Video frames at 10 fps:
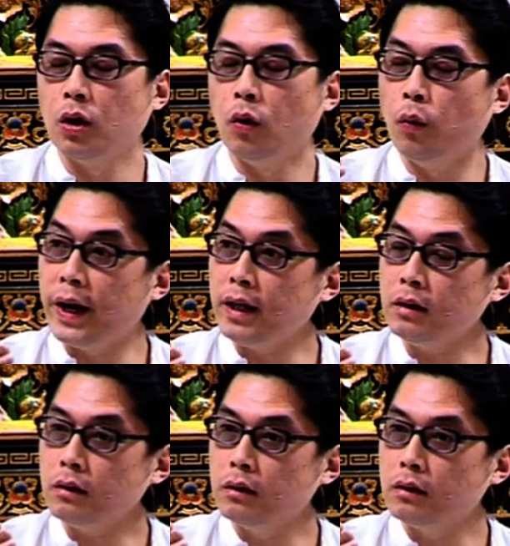
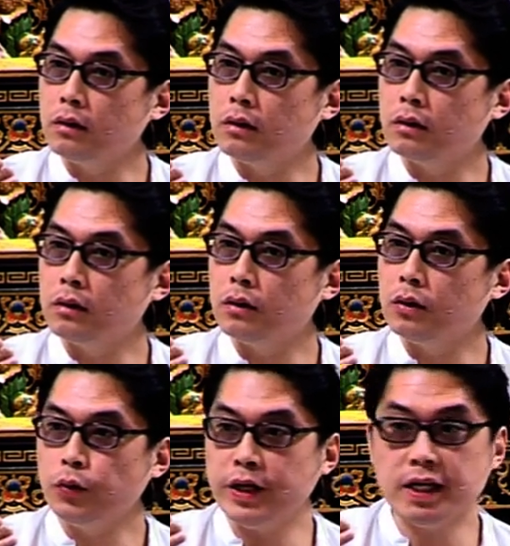when
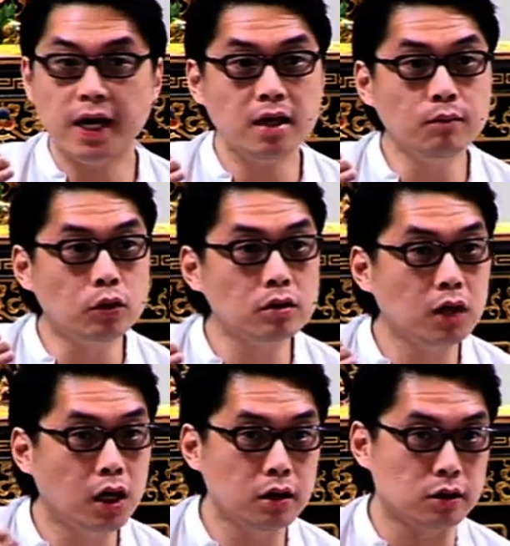we gain more
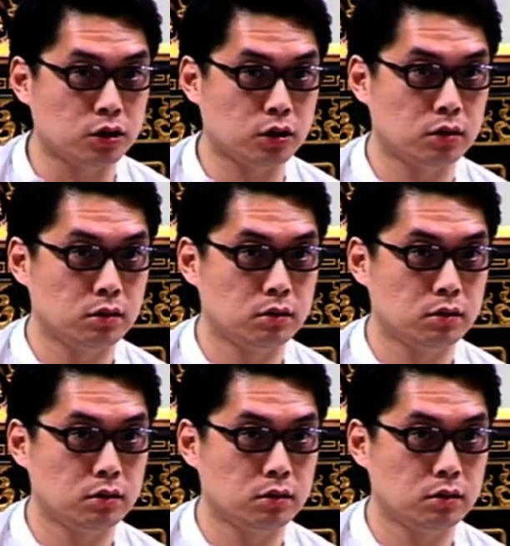knowledge,